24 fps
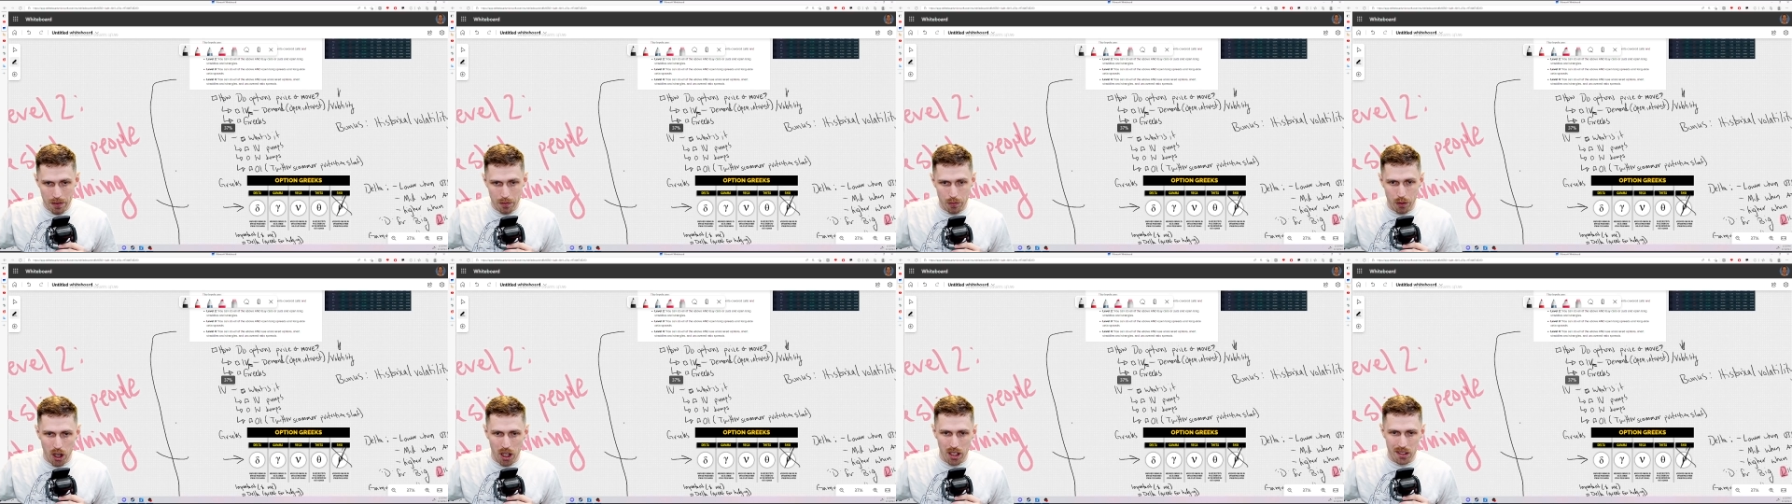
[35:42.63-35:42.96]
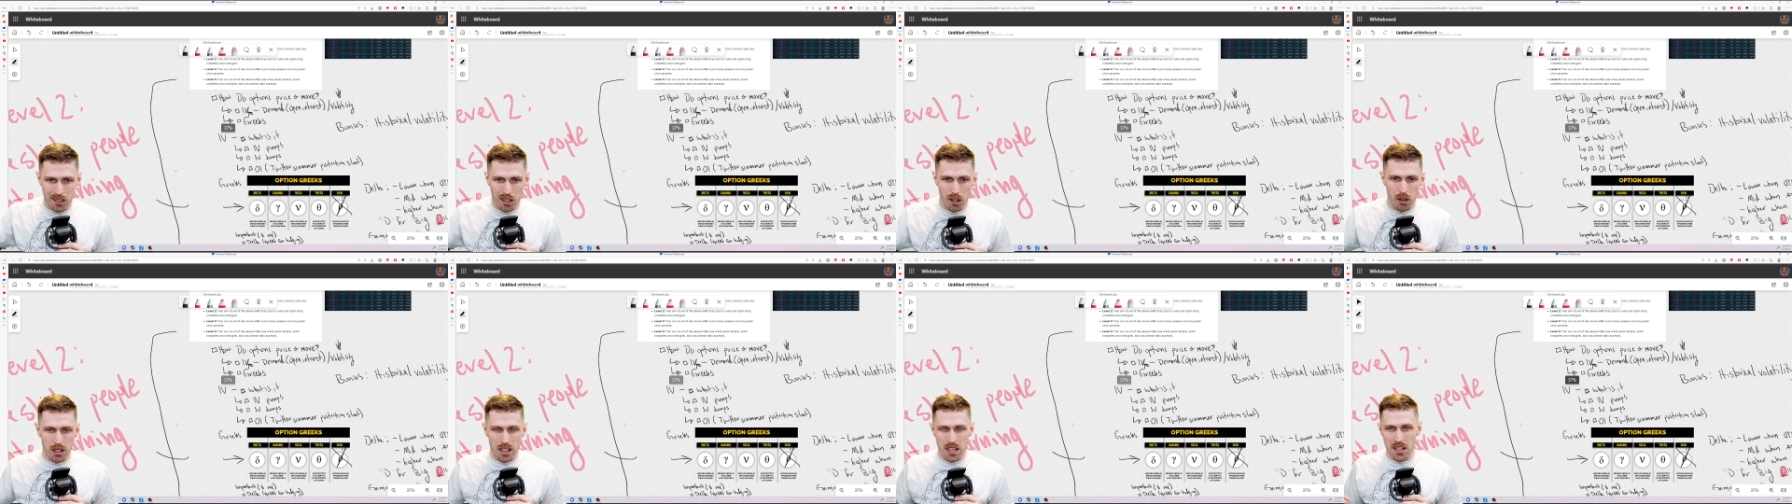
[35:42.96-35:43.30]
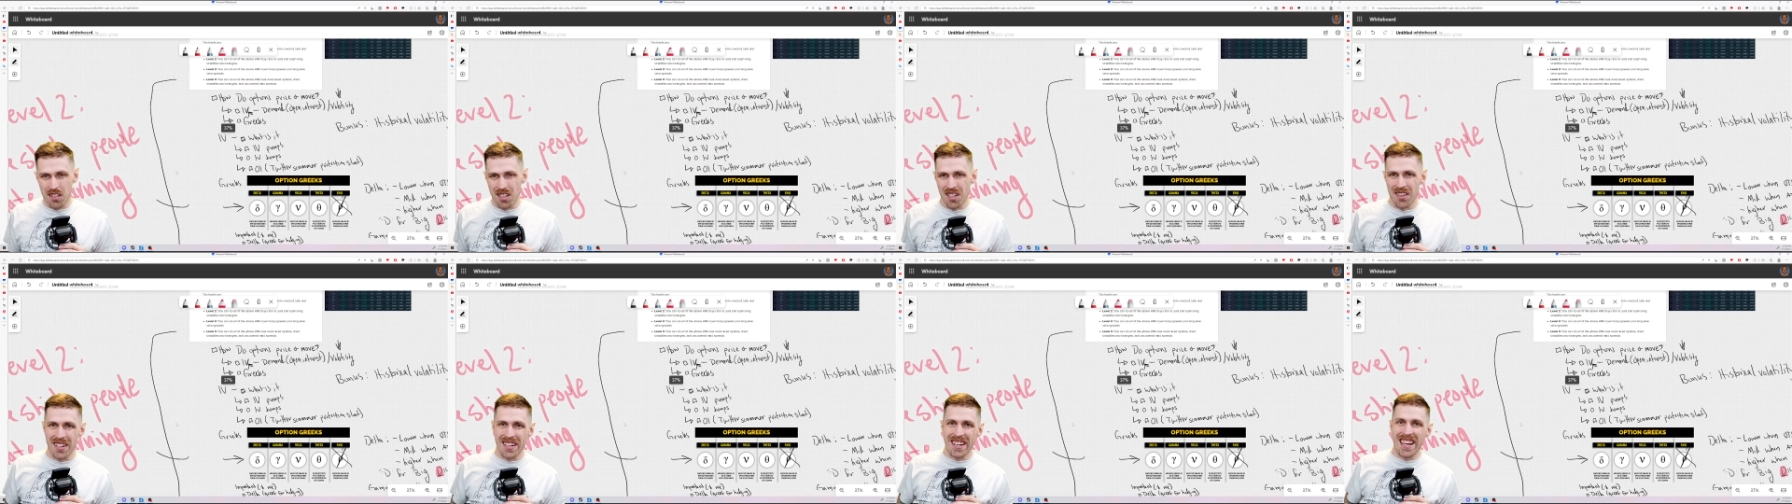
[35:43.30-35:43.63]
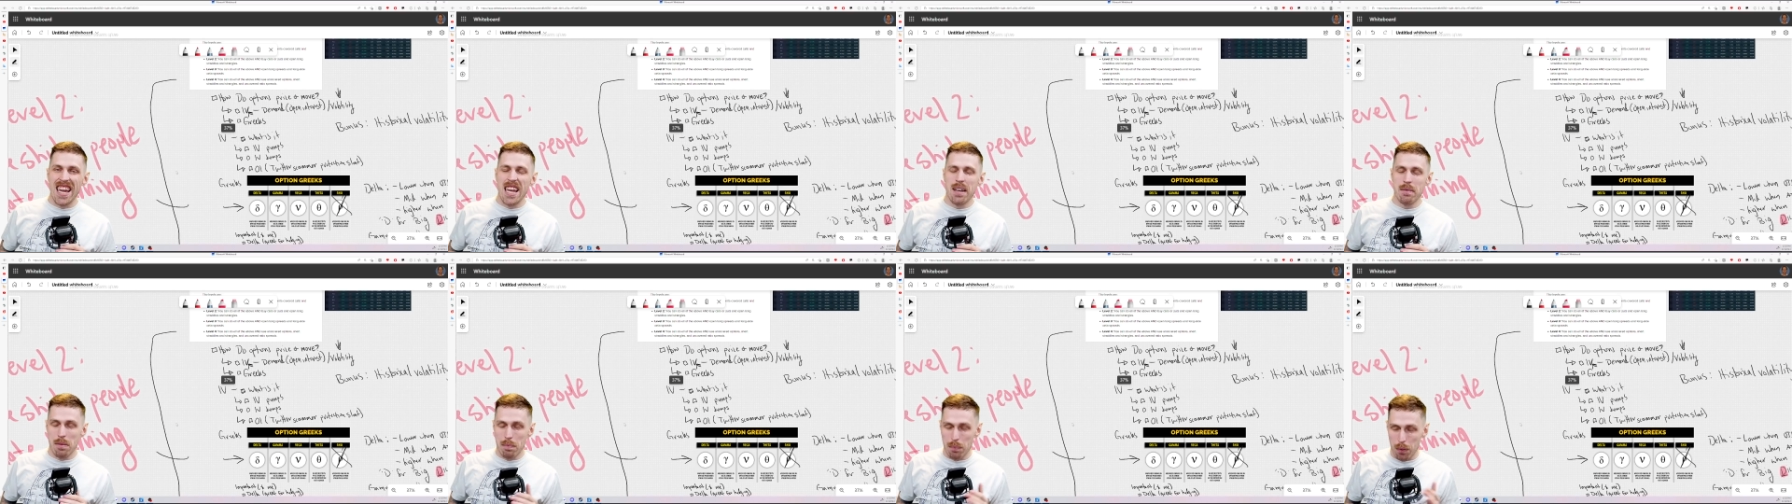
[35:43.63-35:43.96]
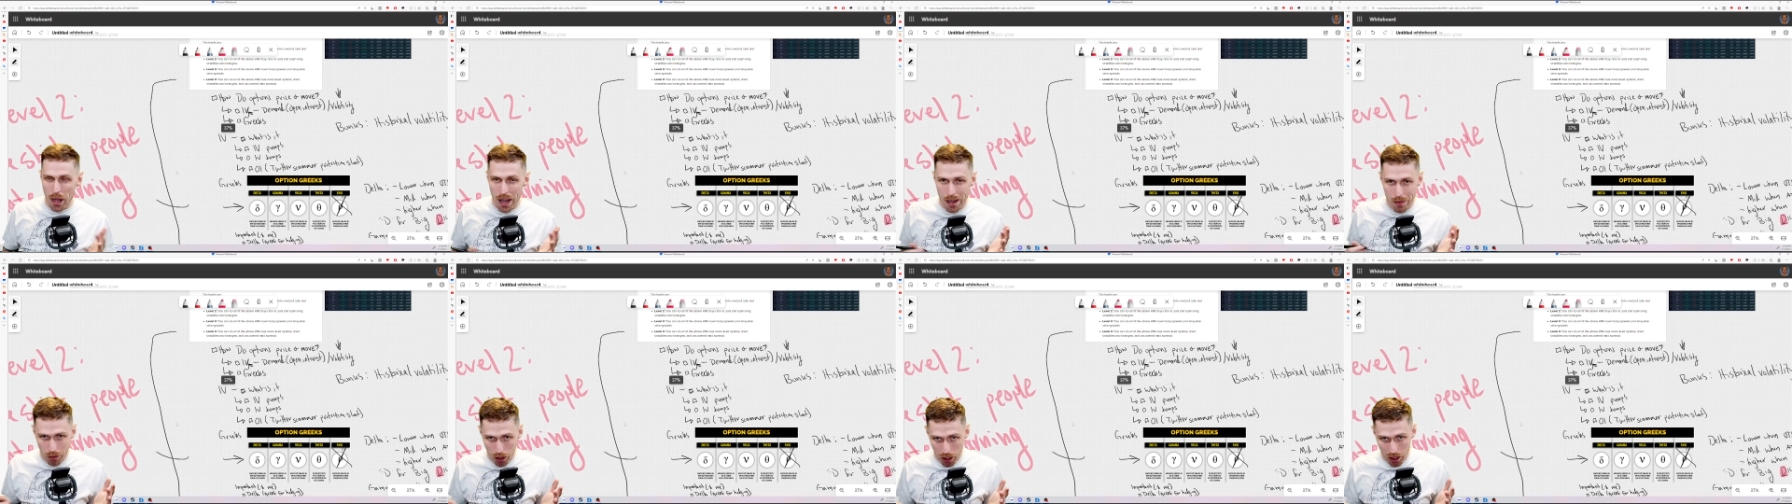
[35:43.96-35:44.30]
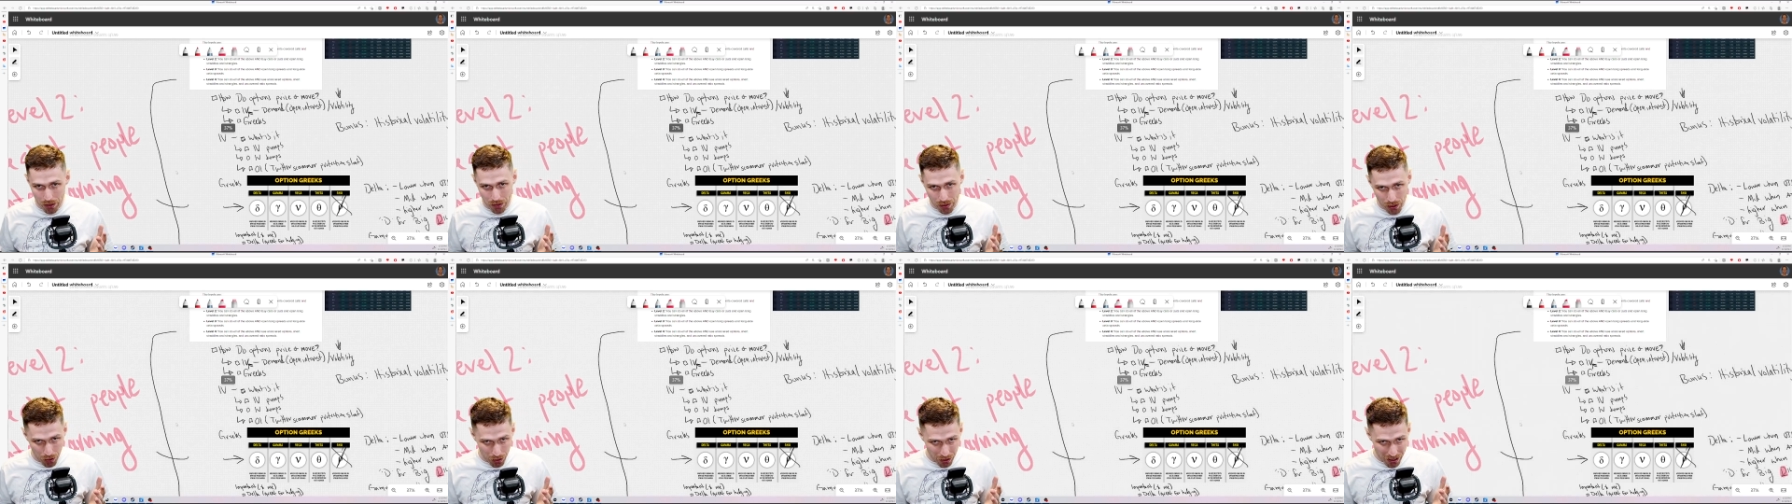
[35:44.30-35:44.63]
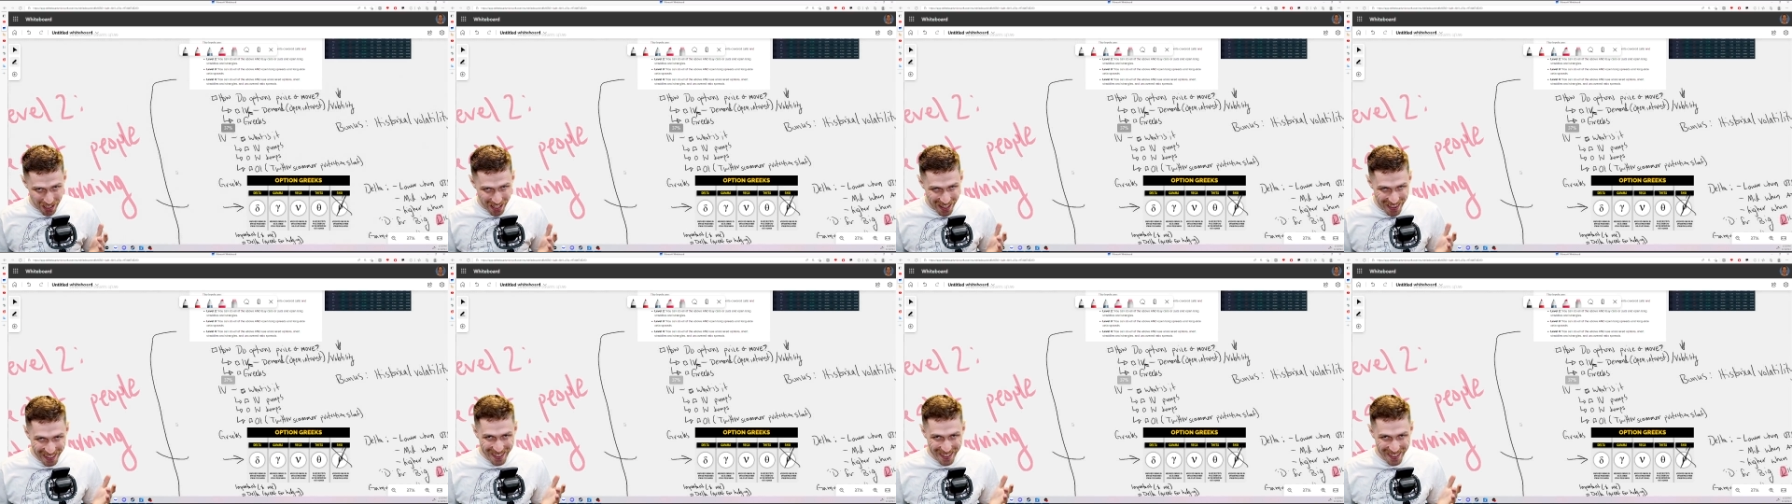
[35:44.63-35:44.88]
volatility is in the name, implied volatility.